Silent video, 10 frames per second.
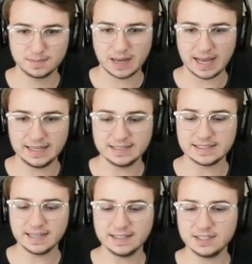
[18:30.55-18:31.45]
I
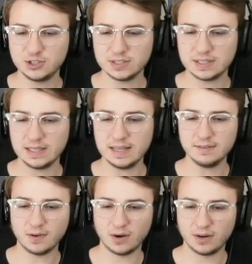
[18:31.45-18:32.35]
decided to just
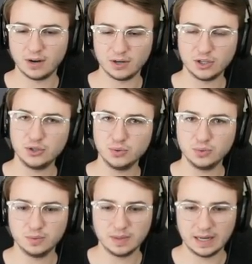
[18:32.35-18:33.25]
leave our, our
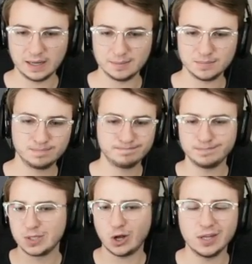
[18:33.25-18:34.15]
new, um,
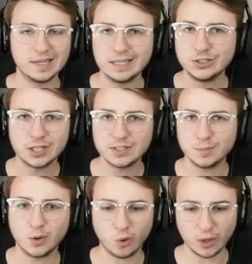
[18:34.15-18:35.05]
call it an
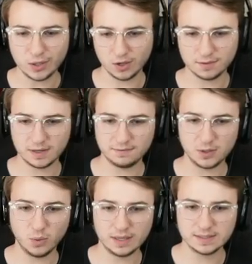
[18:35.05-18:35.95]
adjustable coilover if you
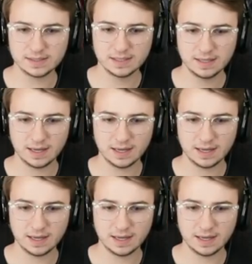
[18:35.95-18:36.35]
want.